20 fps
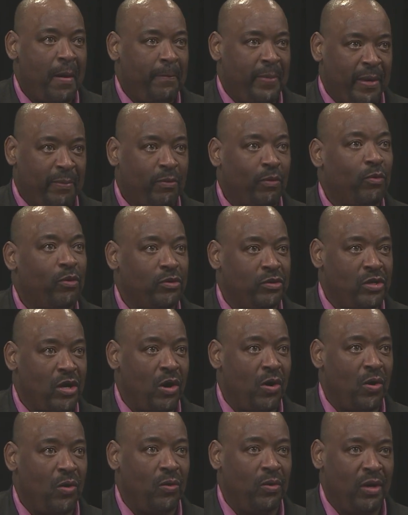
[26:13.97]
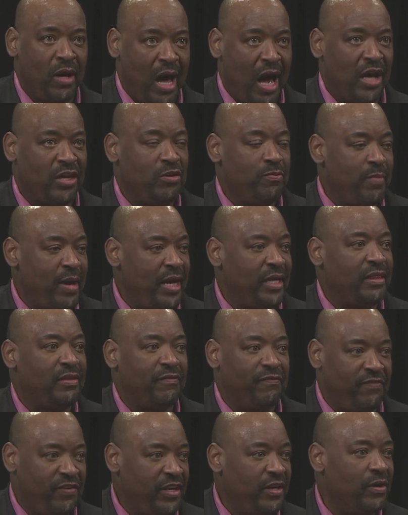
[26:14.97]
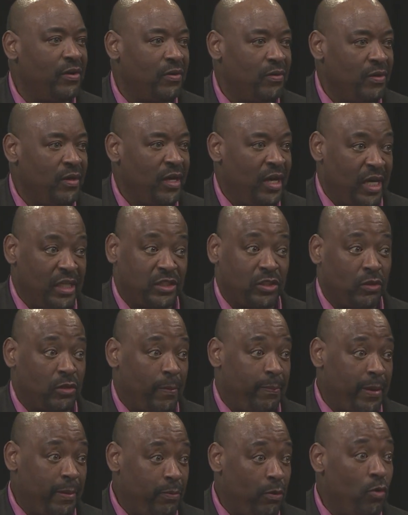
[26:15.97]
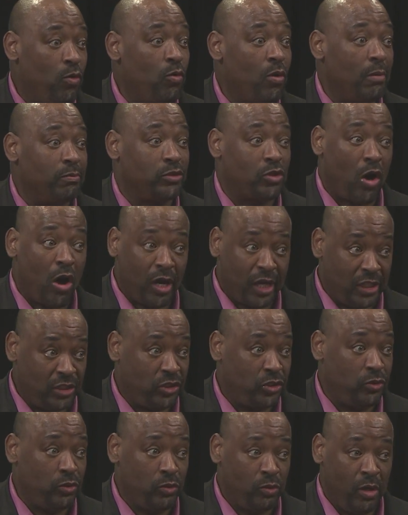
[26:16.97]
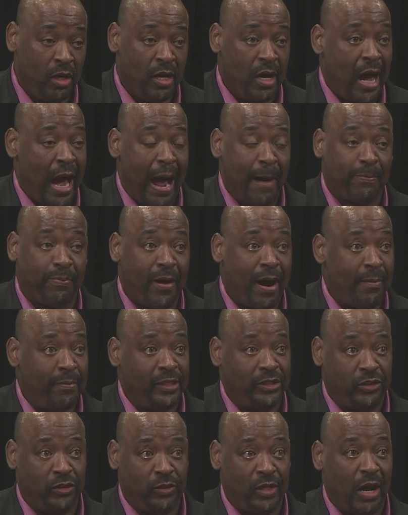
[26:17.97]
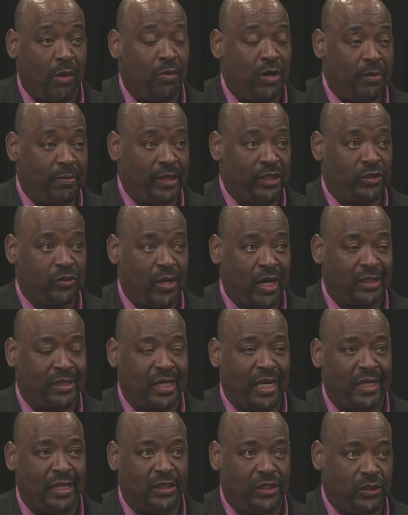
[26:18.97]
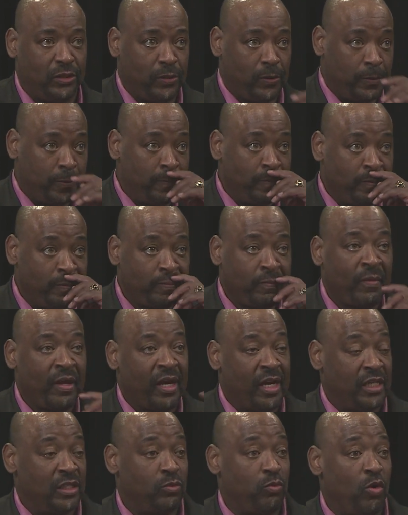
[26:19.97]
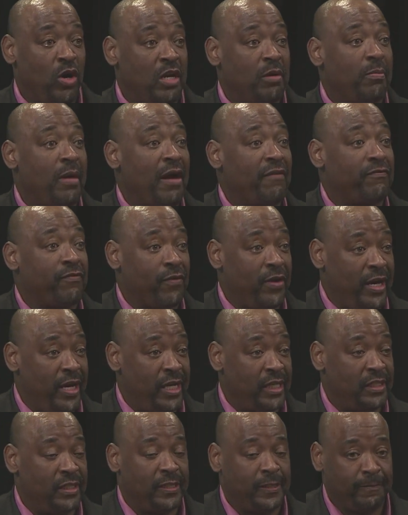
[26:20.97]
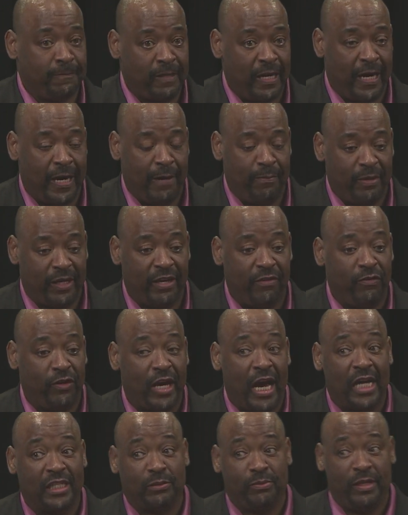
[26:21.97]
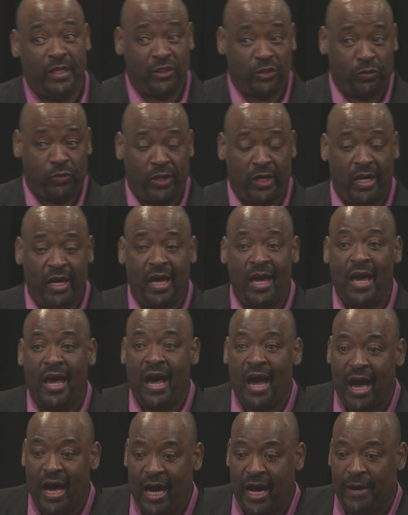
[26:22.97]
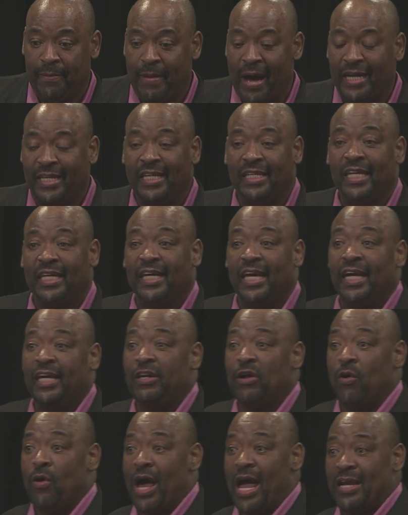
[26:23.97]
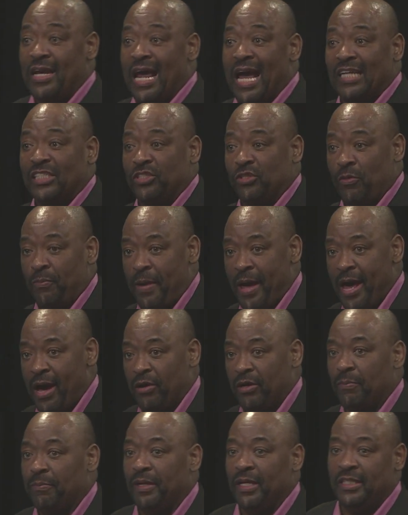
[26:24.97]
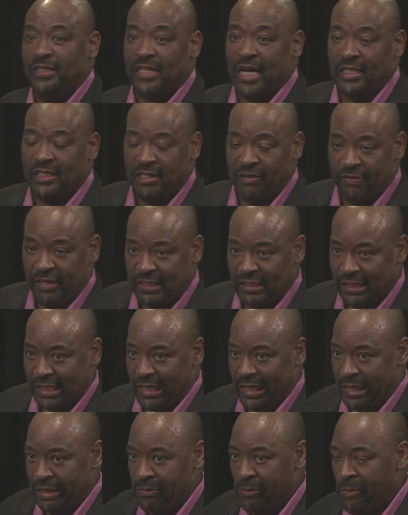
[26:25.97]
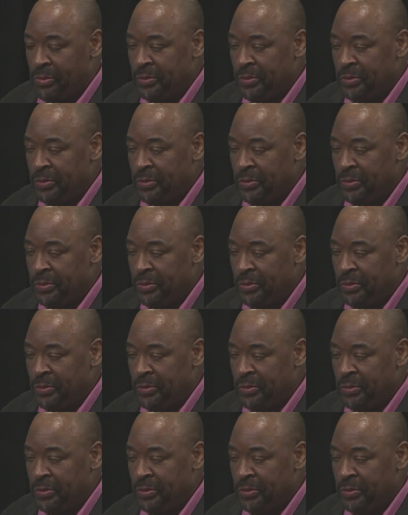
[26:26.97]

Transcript: people will know how you made them feel. And so the people who I'm talking to, I promise you, and I want to make sure I say this too, because one of my friends, I'll give you guys some history, I did the Keynote at National PAL, the Police Activities League,